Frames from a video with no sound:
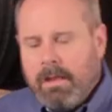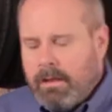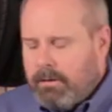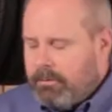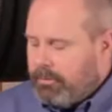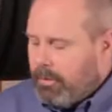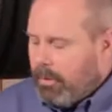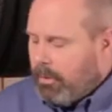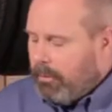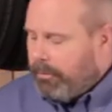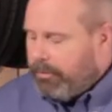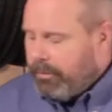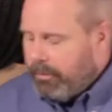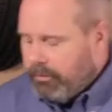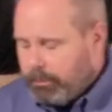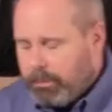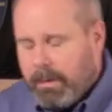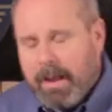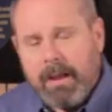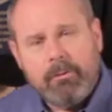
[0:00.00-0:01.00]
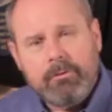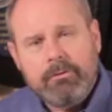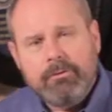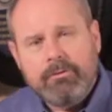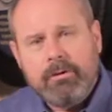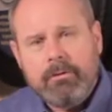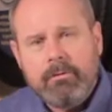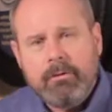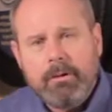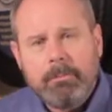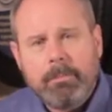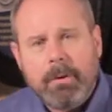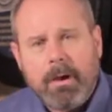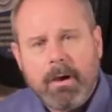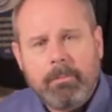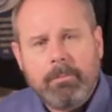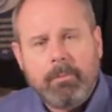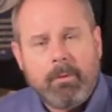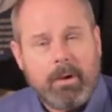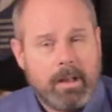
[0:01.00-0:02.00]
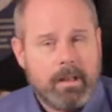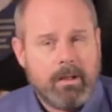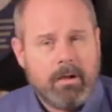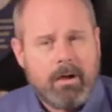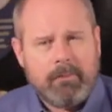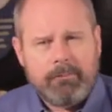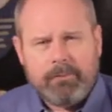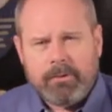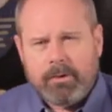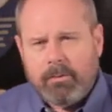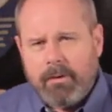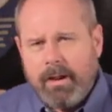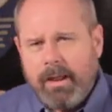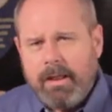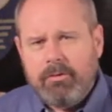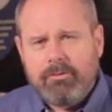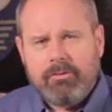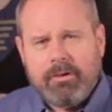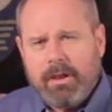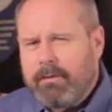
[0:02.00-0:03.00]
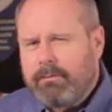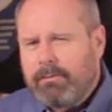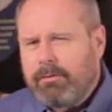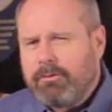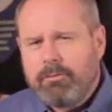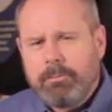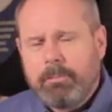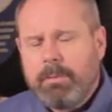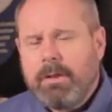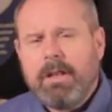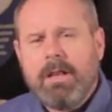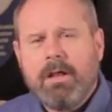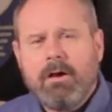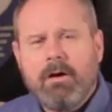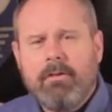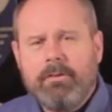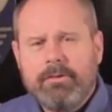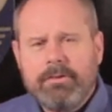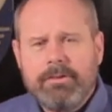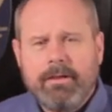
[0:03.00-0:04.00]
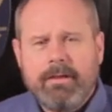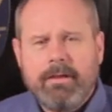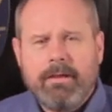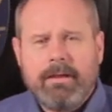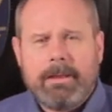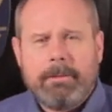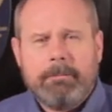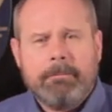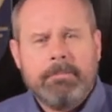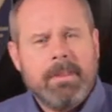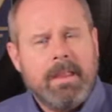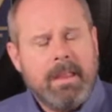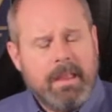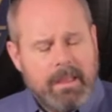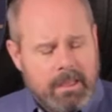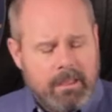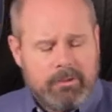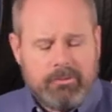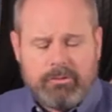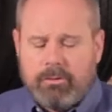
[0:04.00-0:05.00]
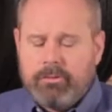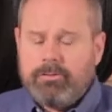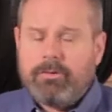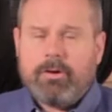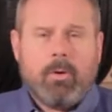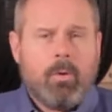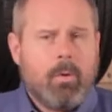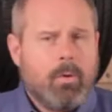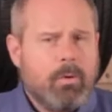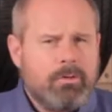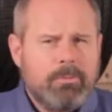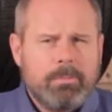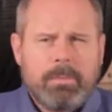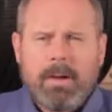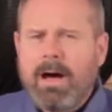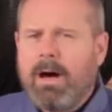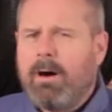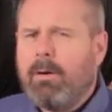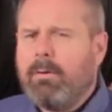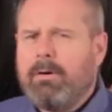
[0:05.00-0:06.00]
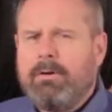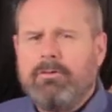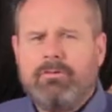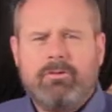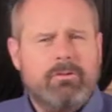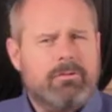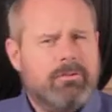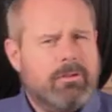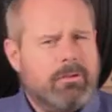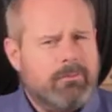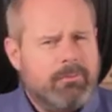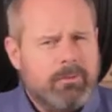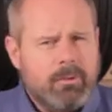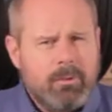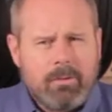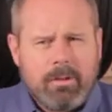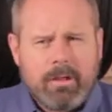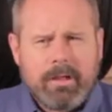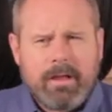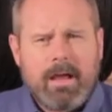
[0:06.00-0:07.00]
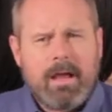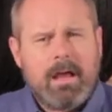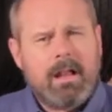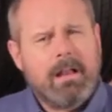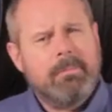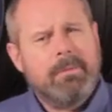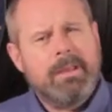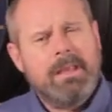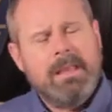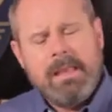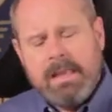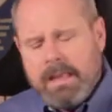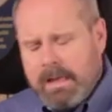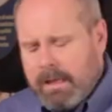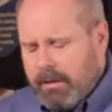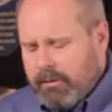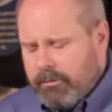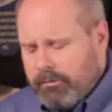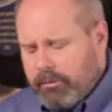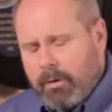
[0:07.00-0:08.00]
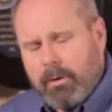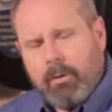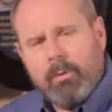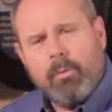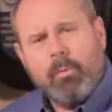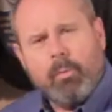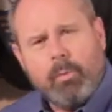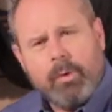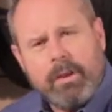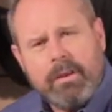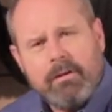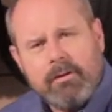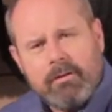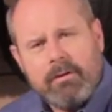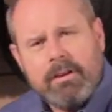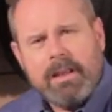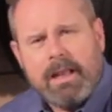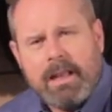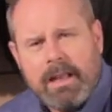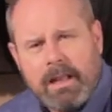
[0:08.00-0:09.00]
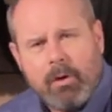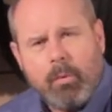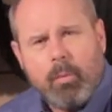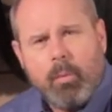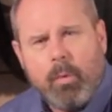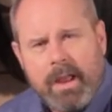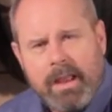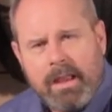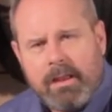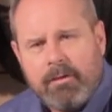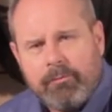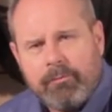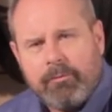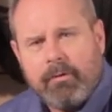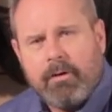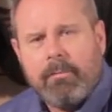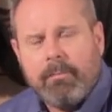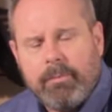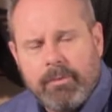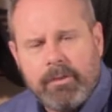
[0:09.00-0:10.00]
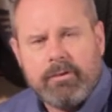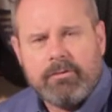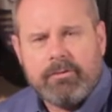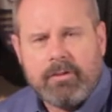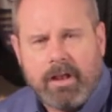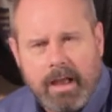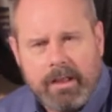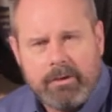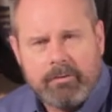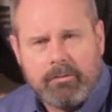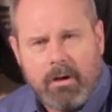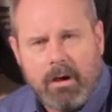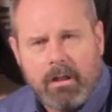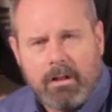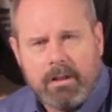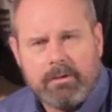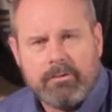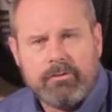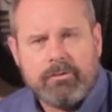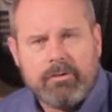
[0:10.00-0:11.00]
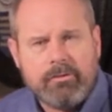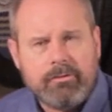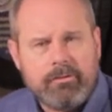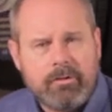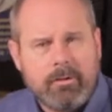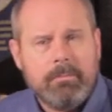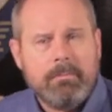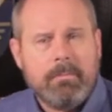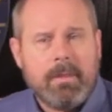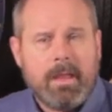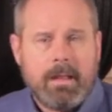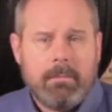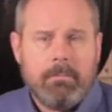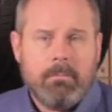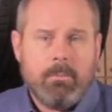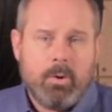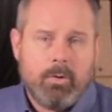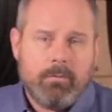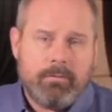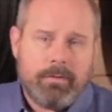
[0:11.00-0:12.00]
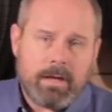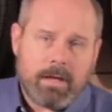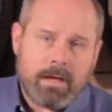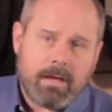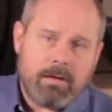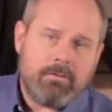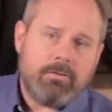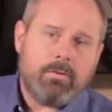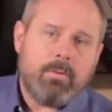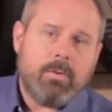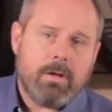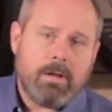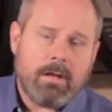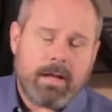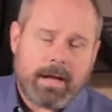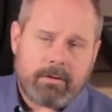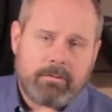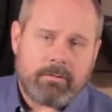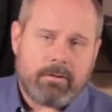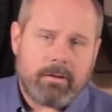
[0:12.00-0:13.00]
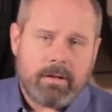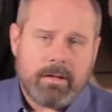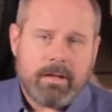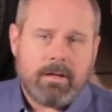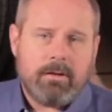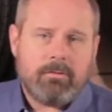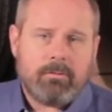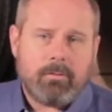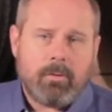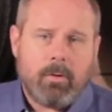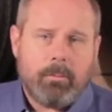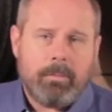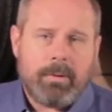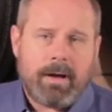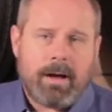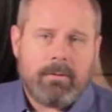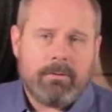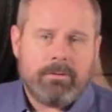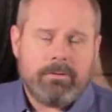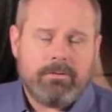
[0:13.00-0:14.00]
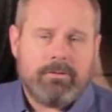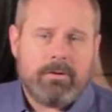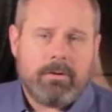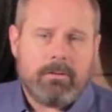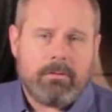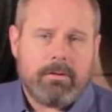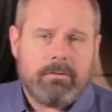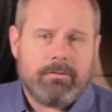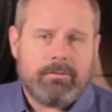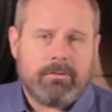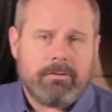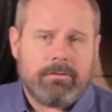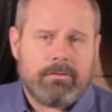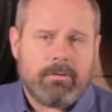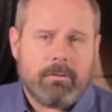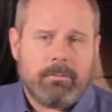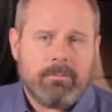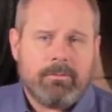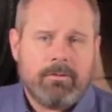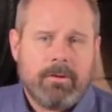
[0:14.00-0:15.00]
So this power steering pump running off the crankshaft is spinning all the time. It's using horsepower, it's using fuel economy. So we are getting away from this hydraulic system and moving into electrically controlled power steering systems.